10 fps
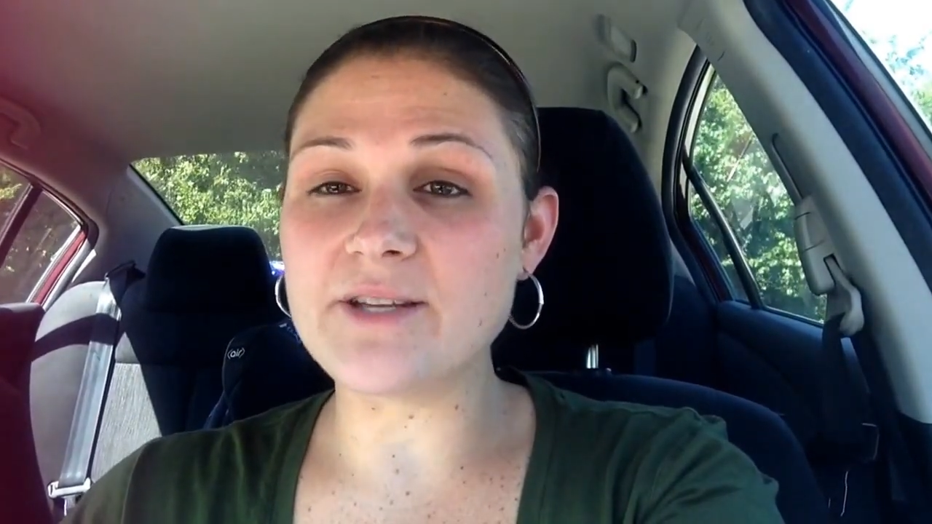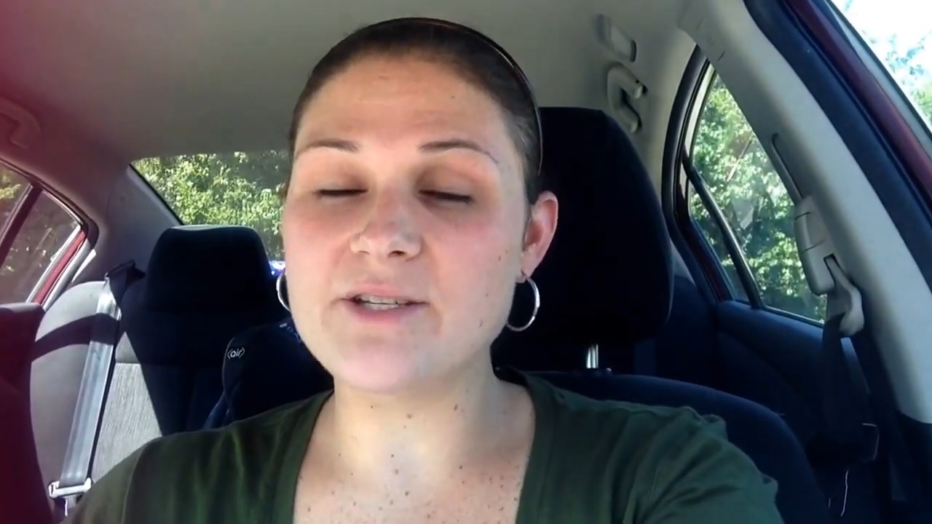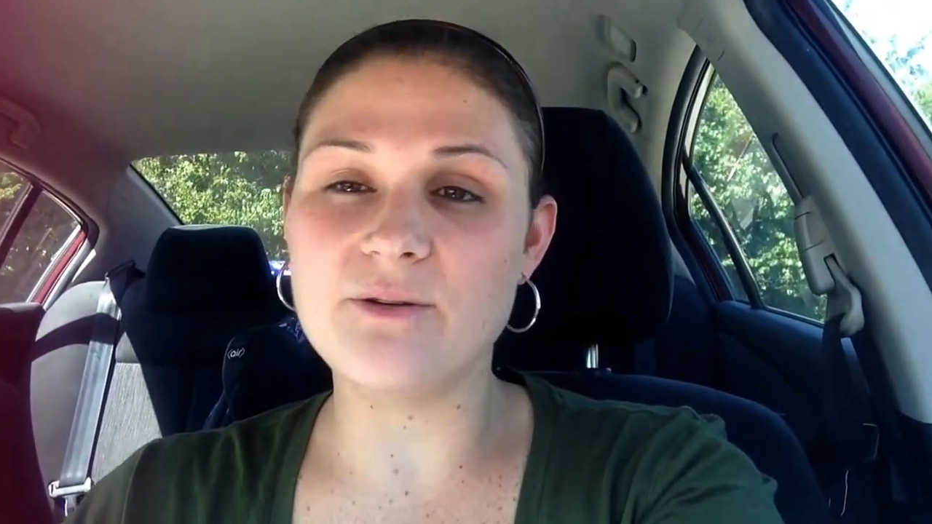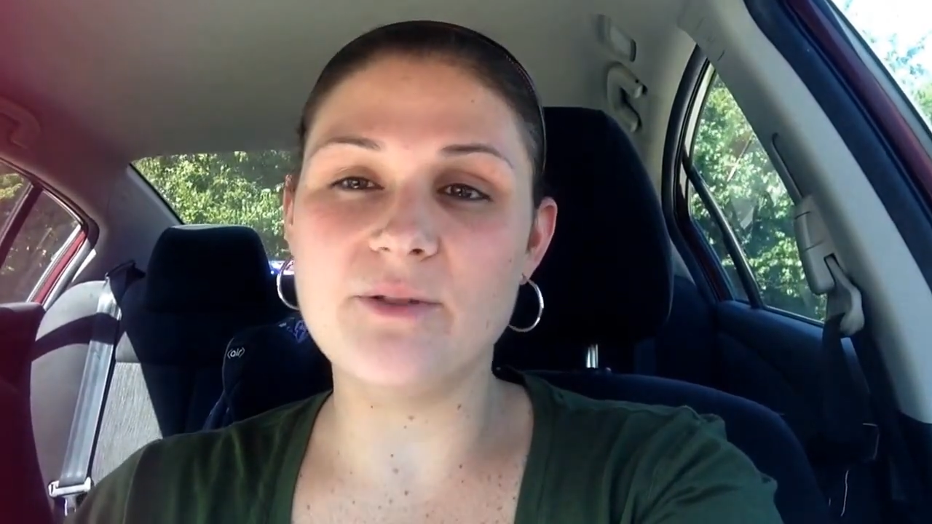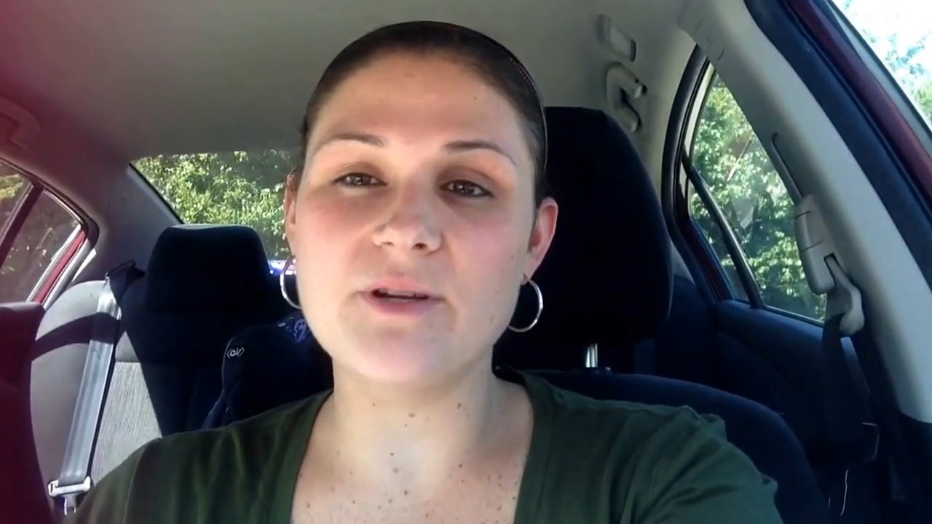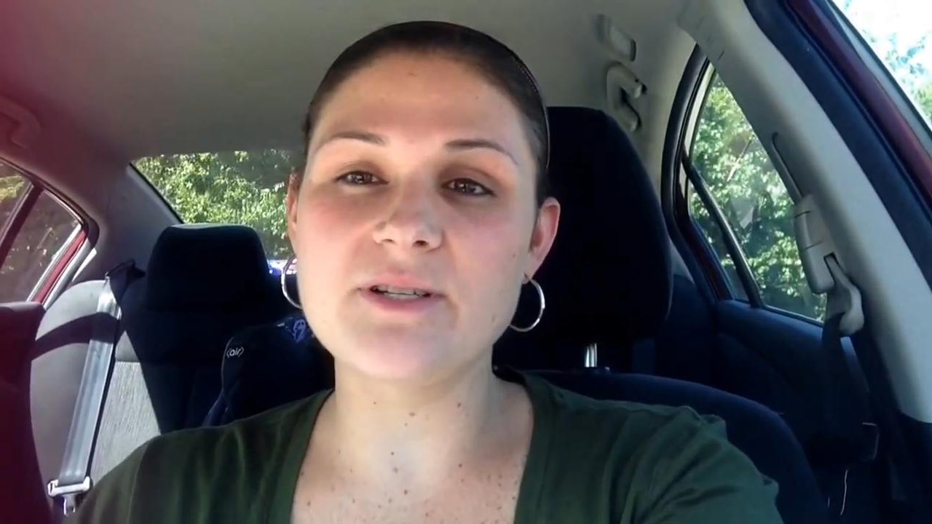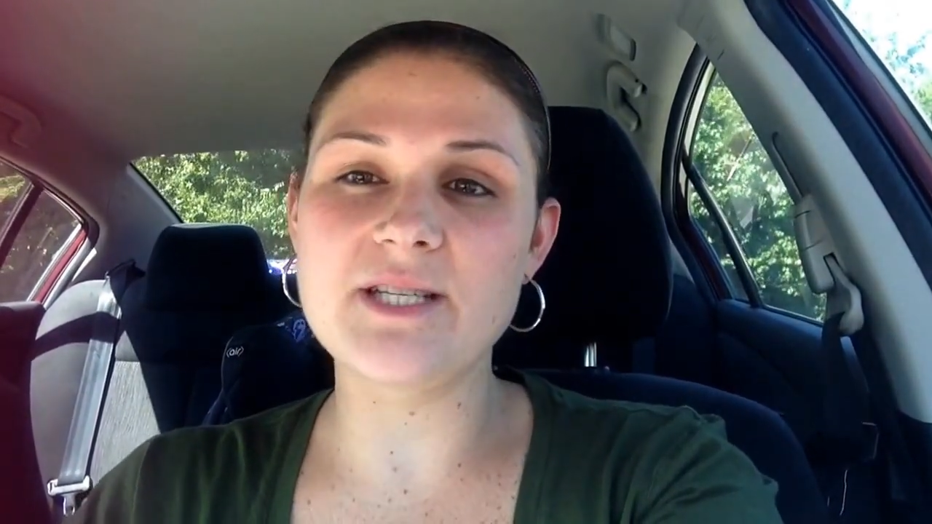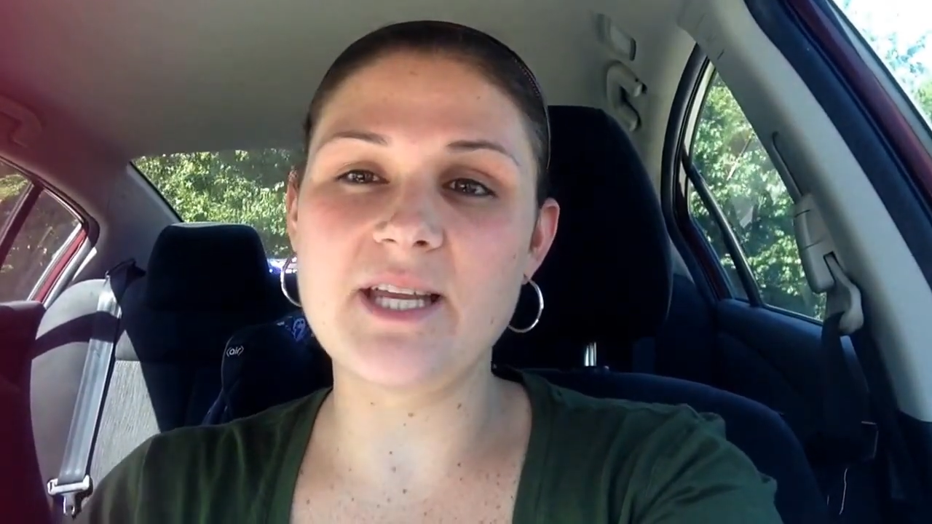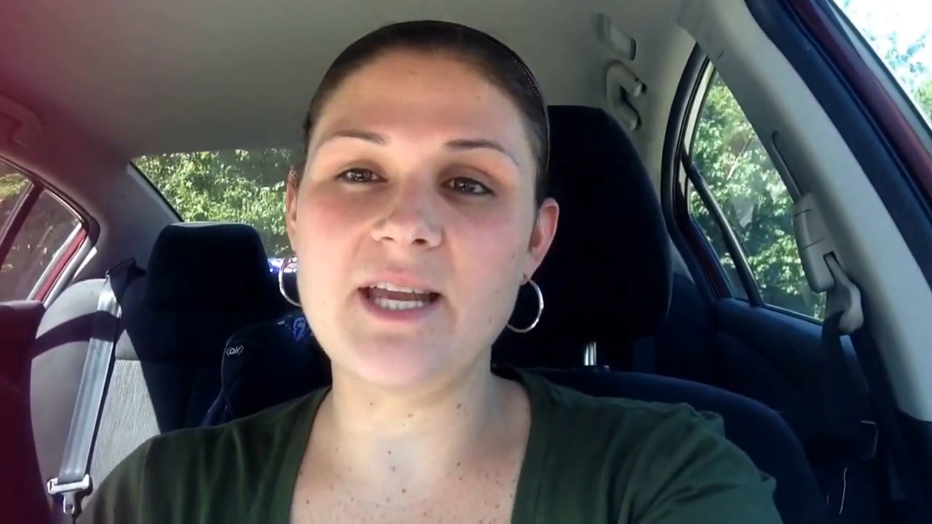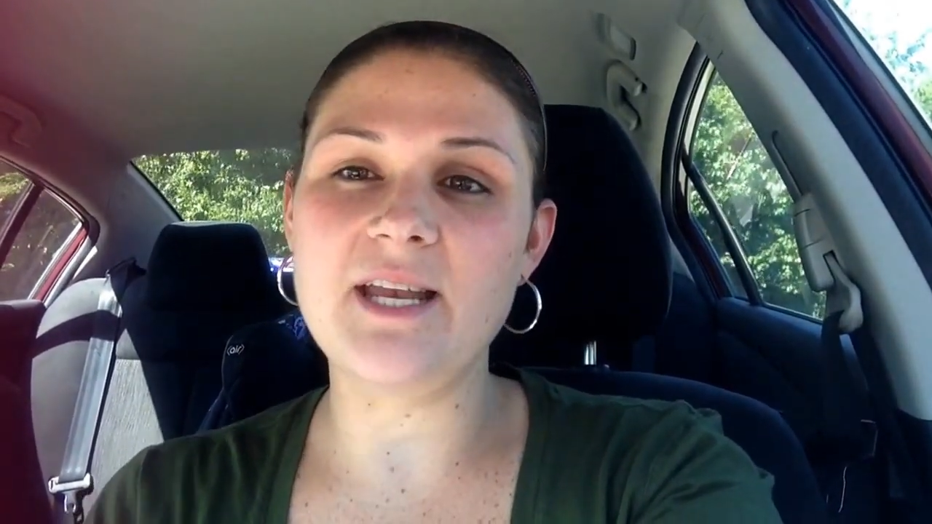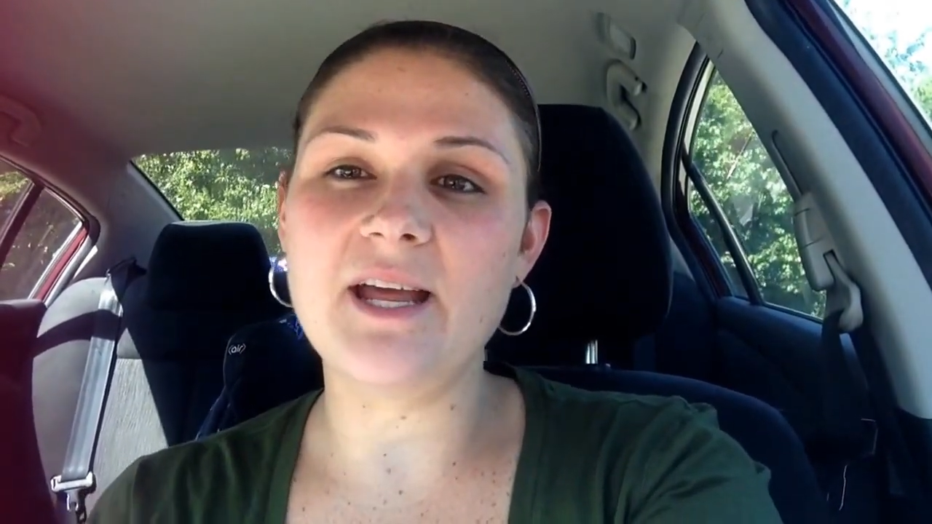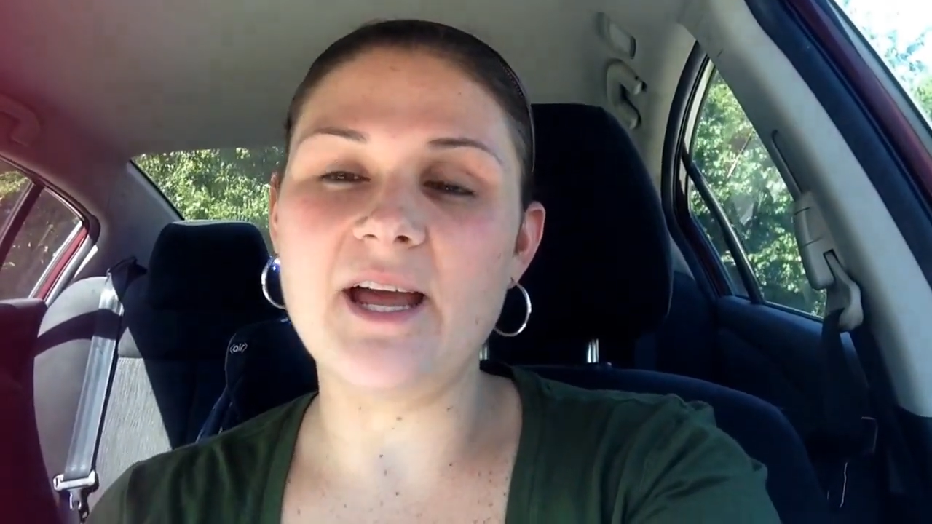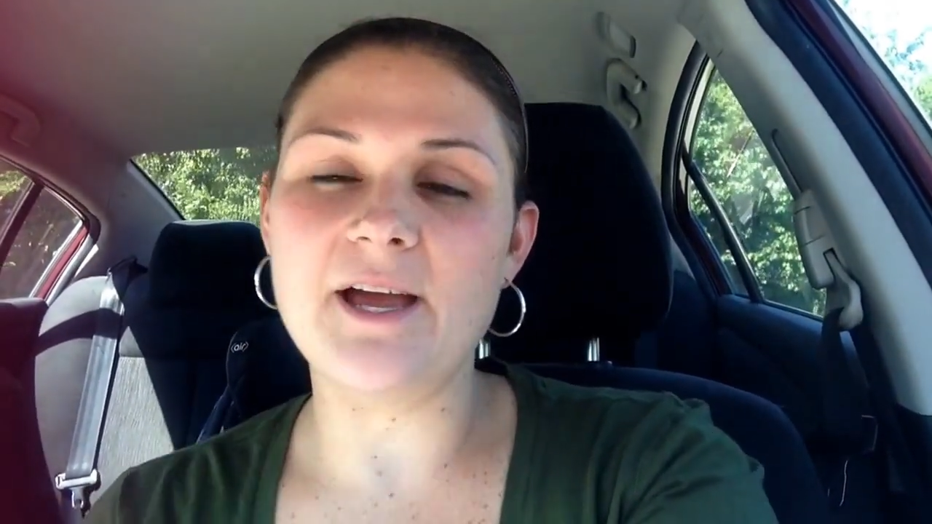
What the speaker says: to 213.